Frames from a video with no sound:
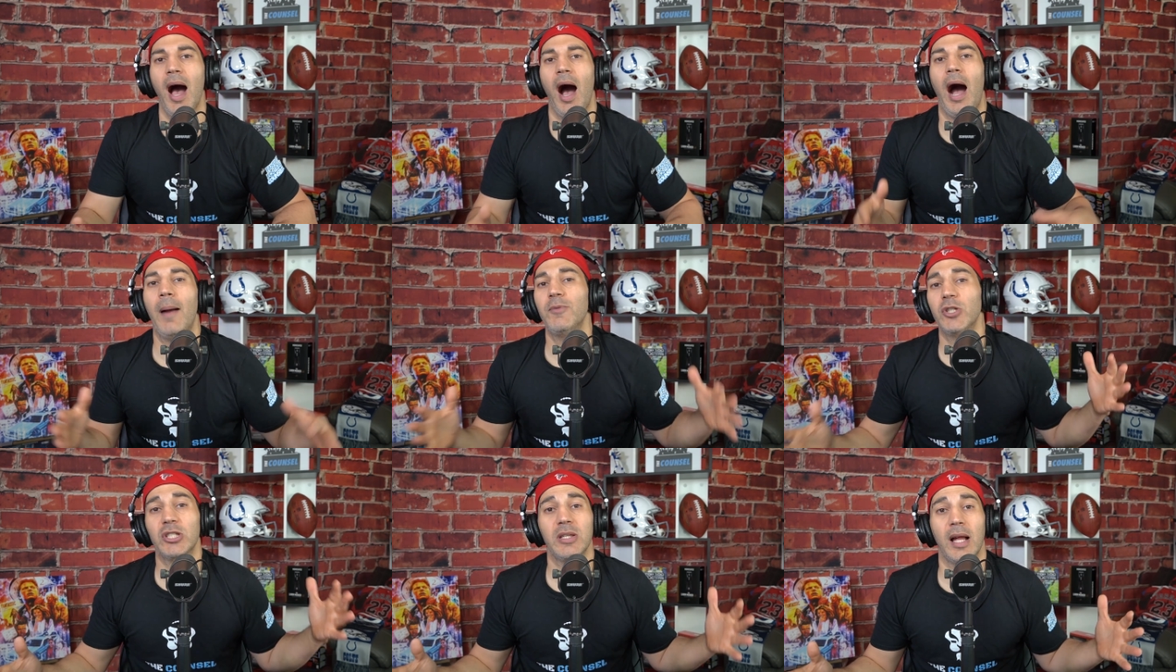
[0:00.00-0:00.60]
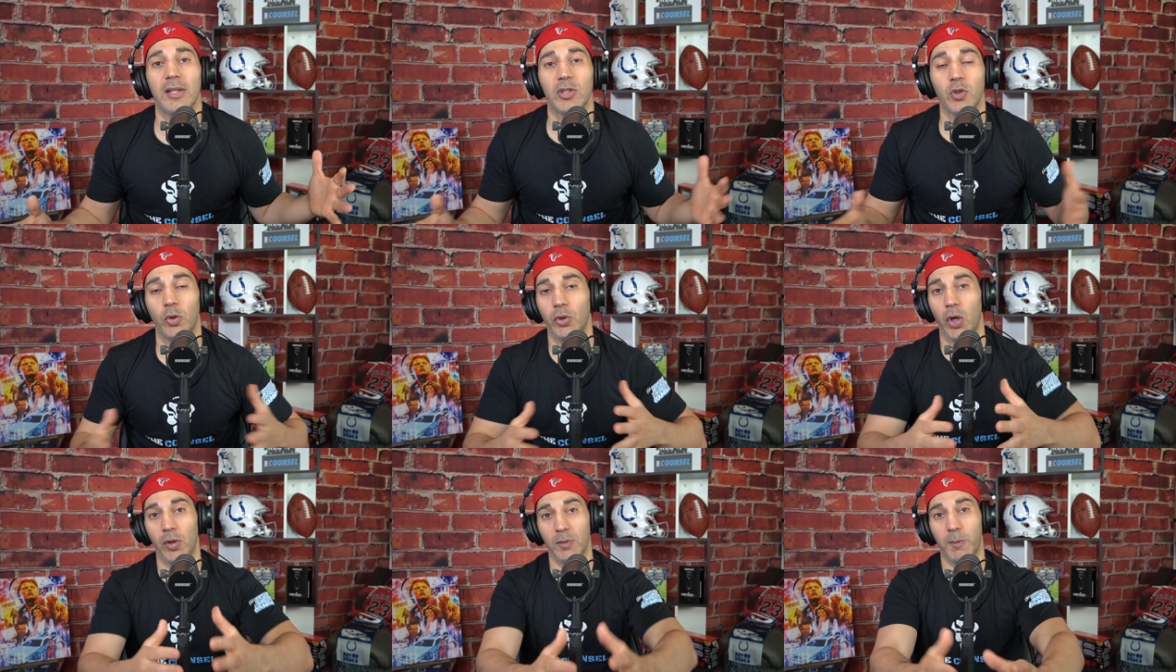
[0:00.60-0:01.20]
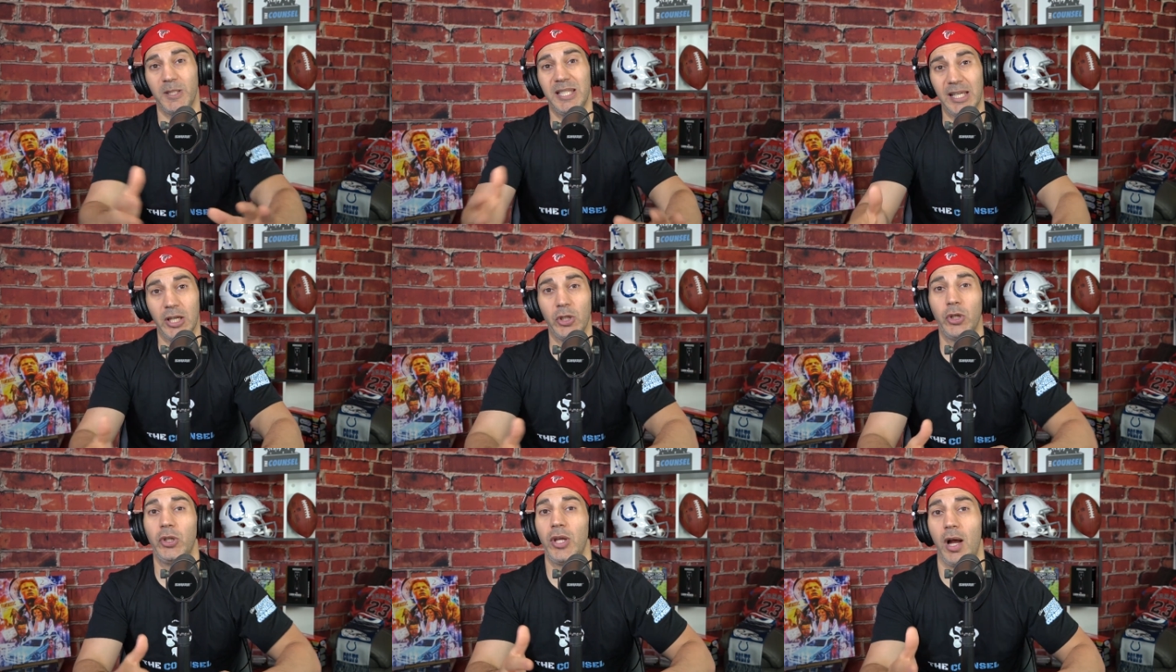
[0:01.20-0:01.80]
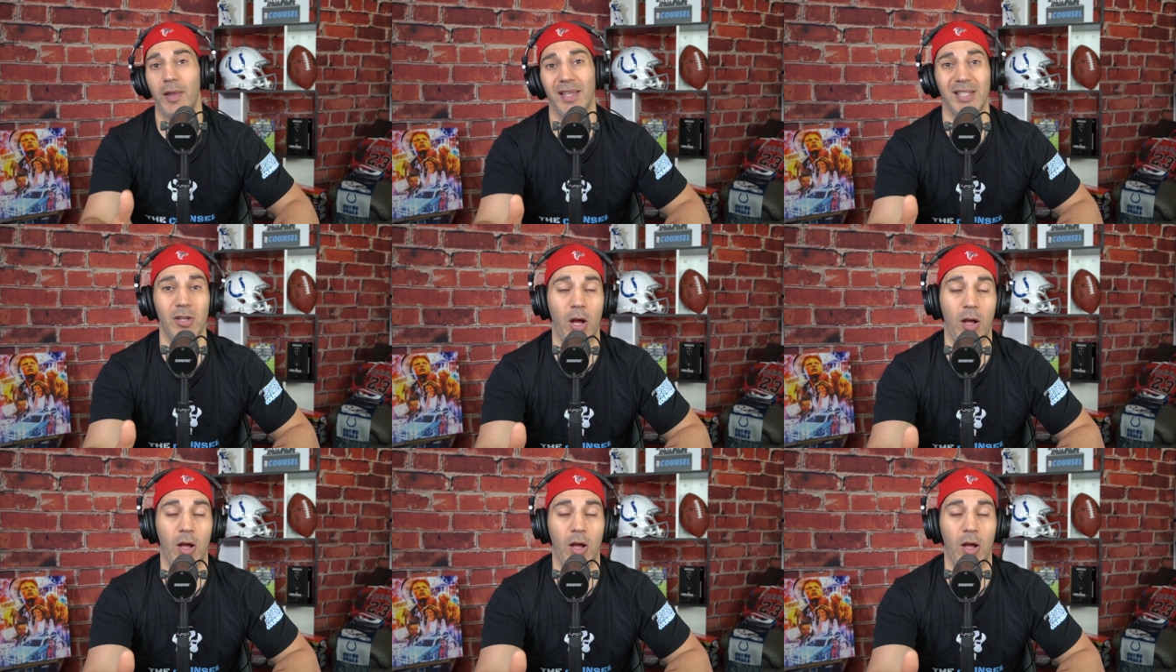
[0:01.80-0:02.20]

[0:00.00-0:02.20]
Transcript: I'm just not sold, particularly on the